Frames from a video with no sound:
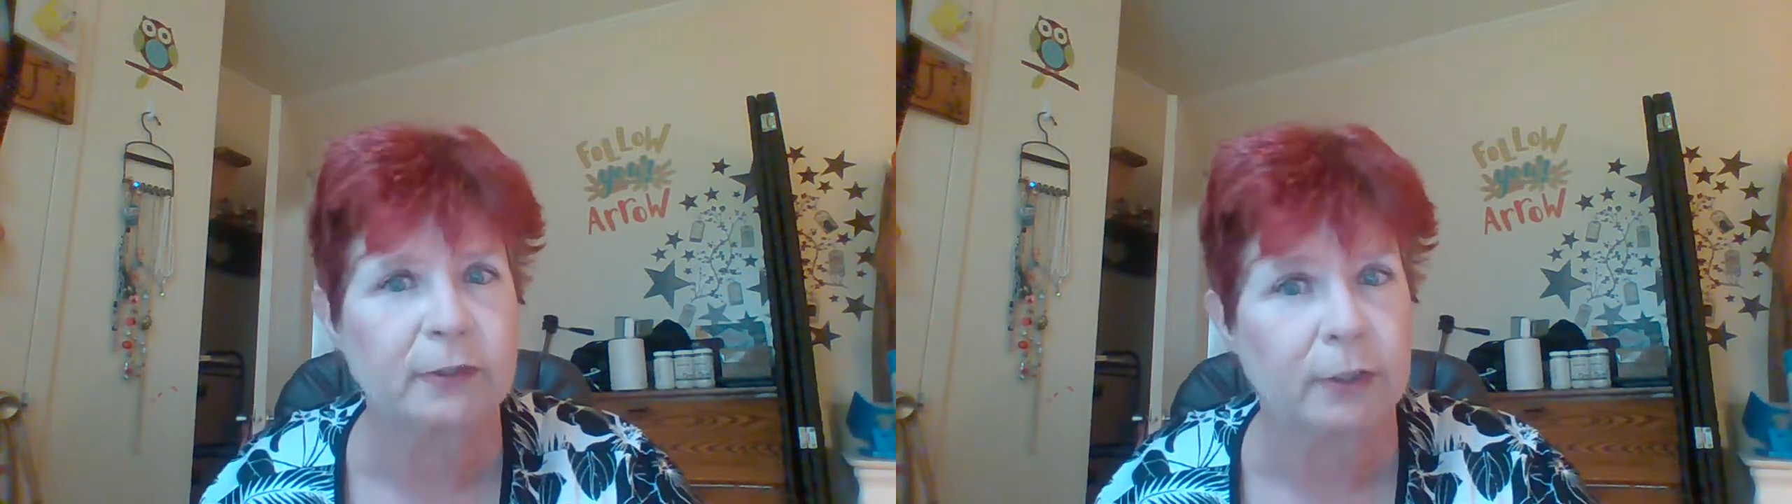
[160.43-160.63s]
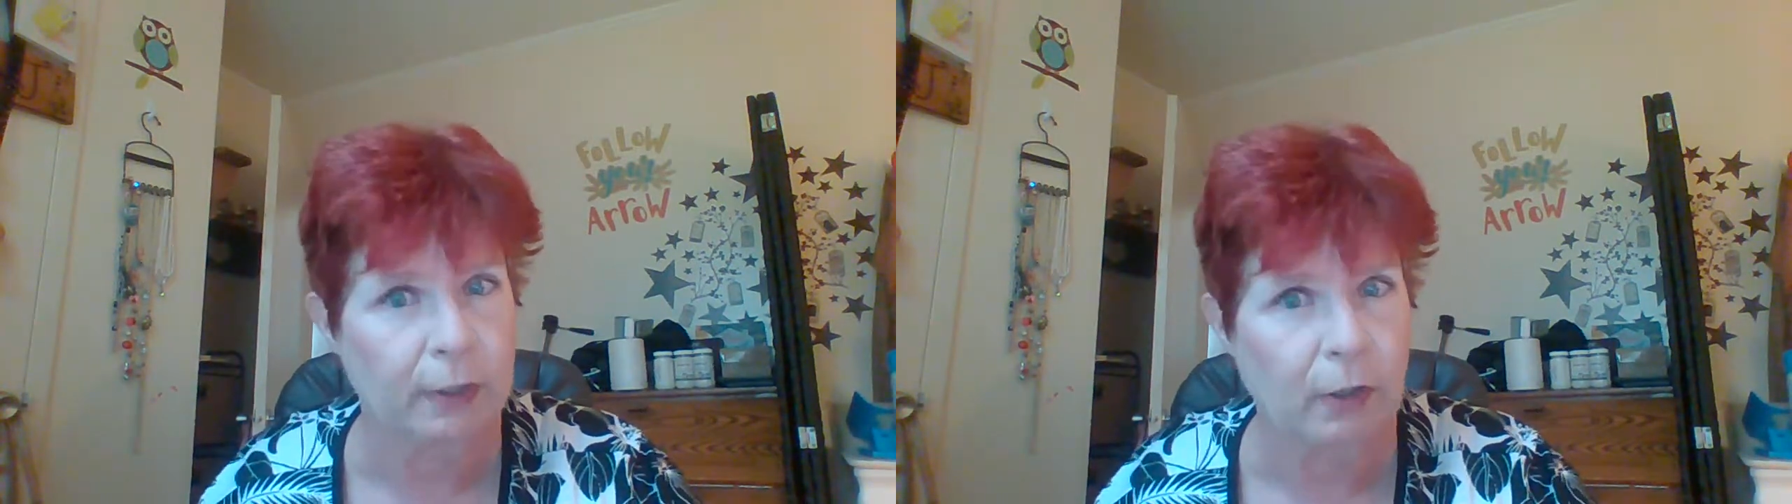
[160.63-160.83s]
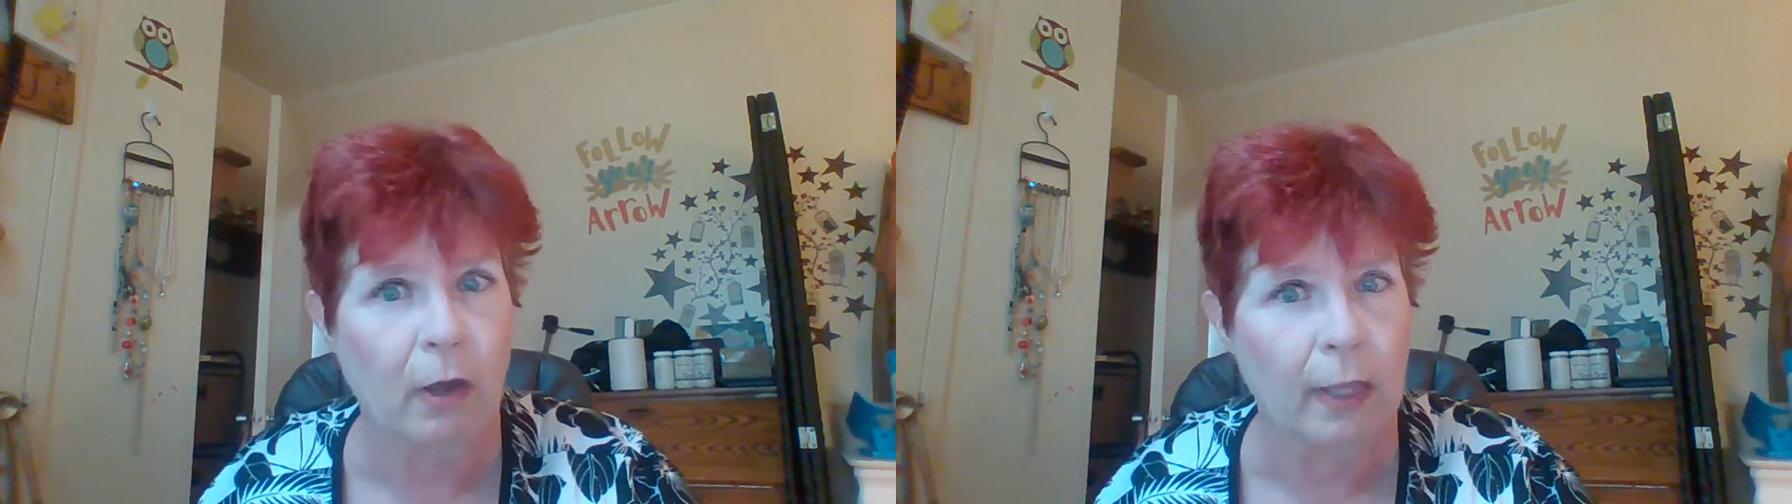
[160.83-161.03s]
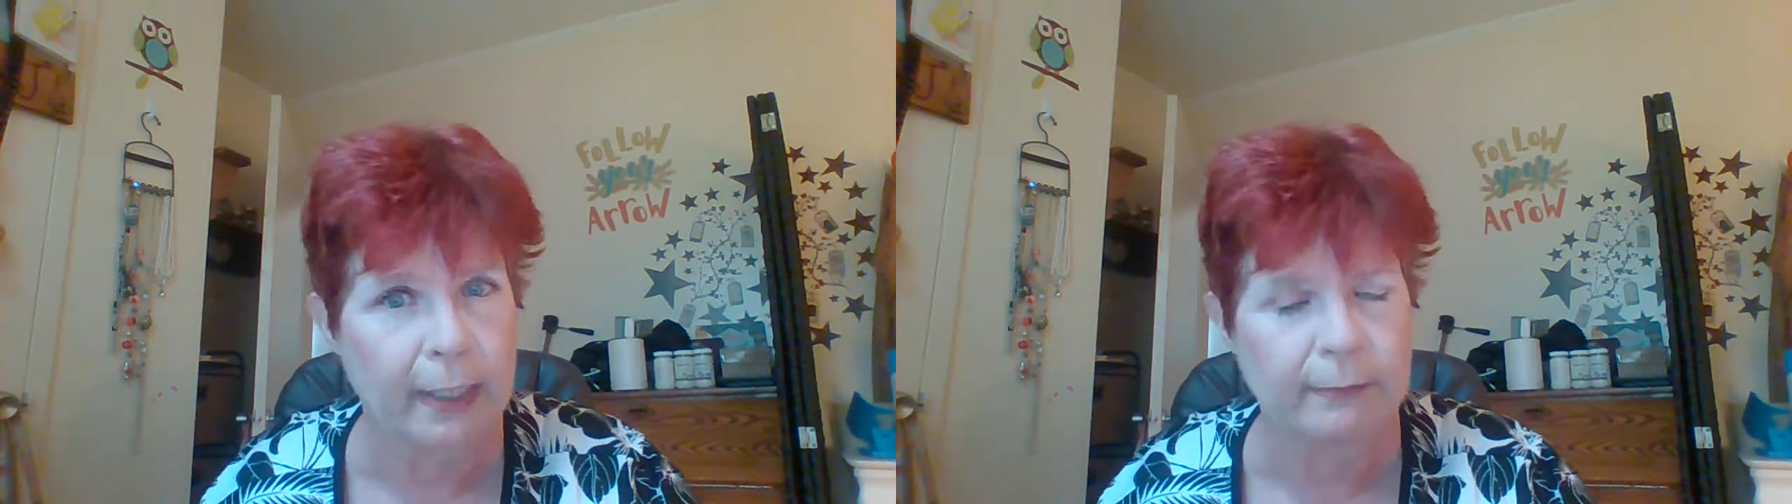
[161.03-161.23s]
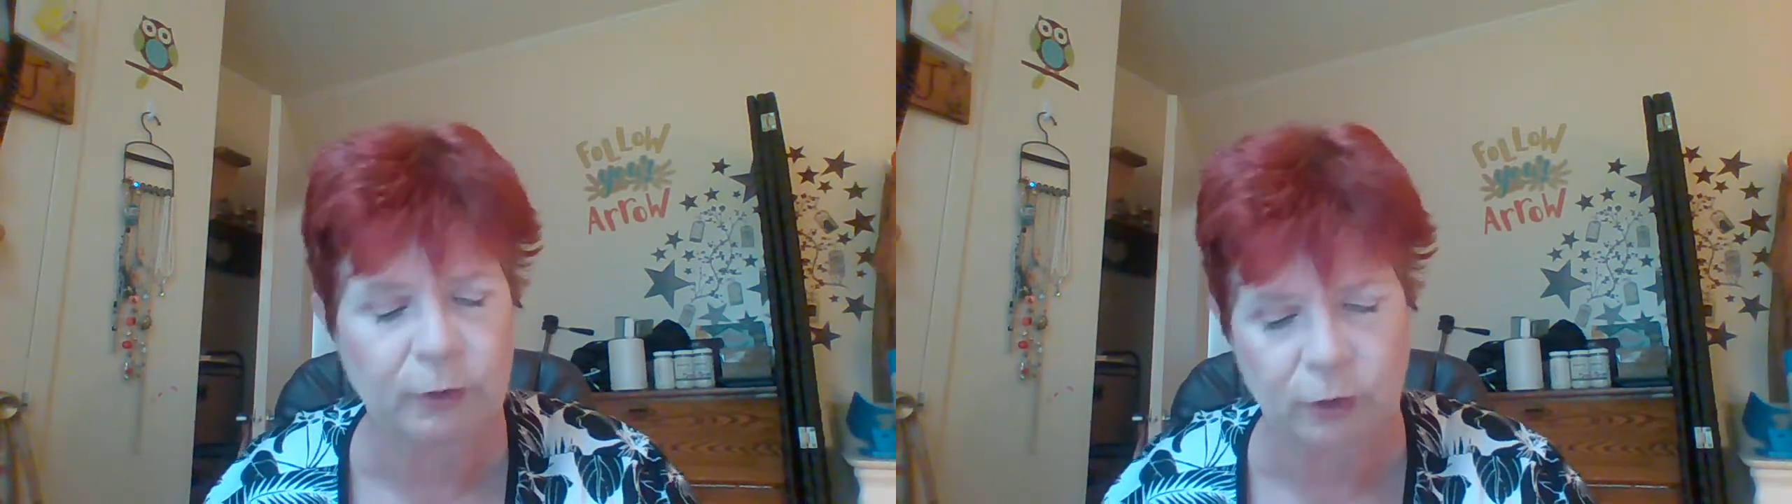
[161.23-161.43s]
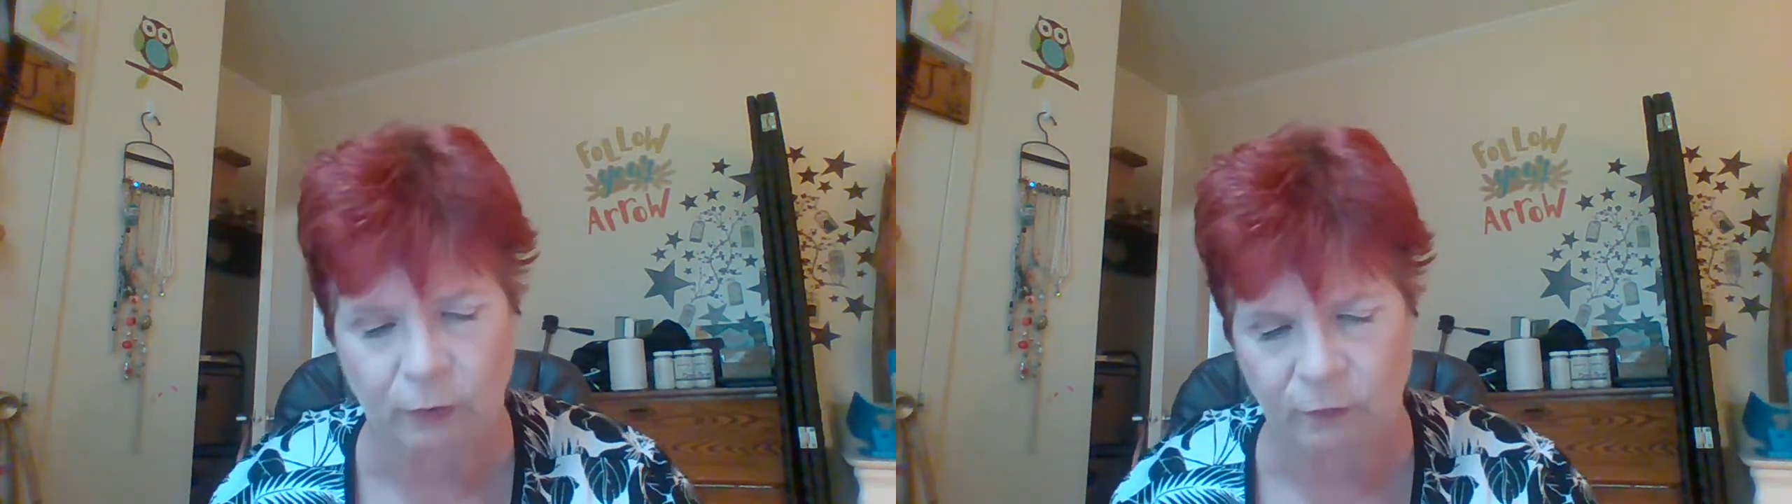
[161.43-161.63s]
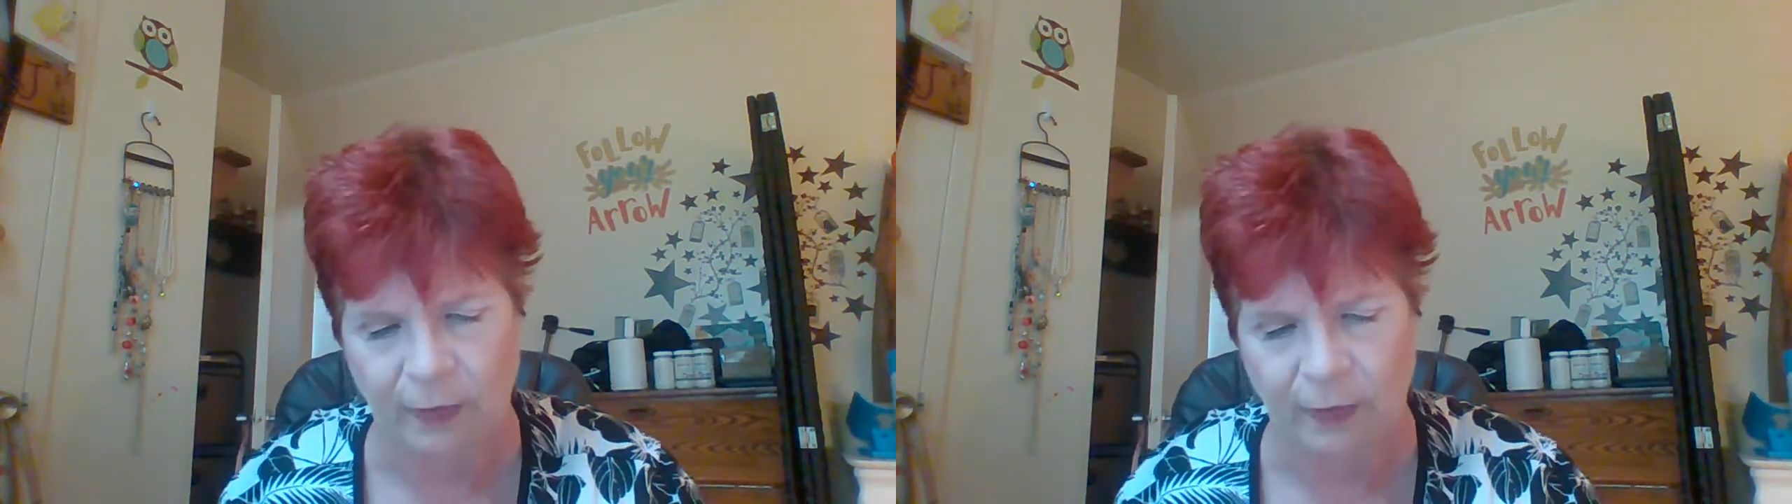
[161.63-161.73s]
so they're all items you can